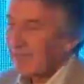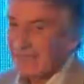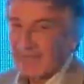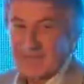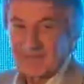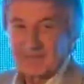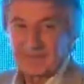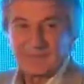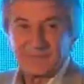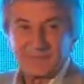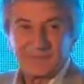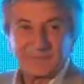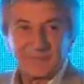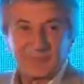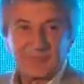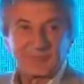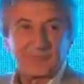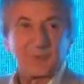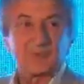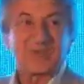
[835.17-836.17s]
and
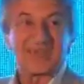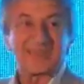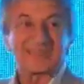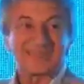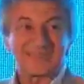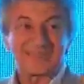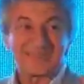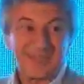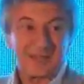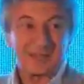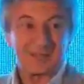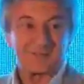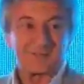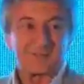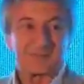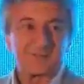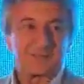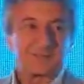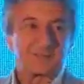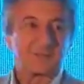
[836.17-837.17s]
Facebook
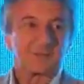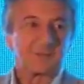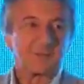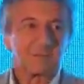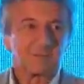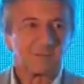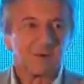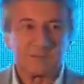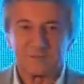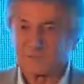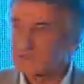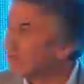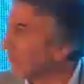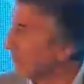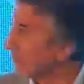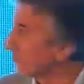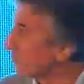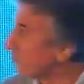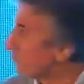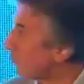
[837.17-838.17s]
itself
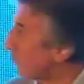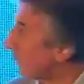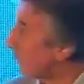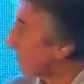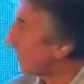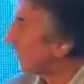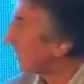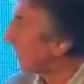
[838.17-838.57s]
represents 1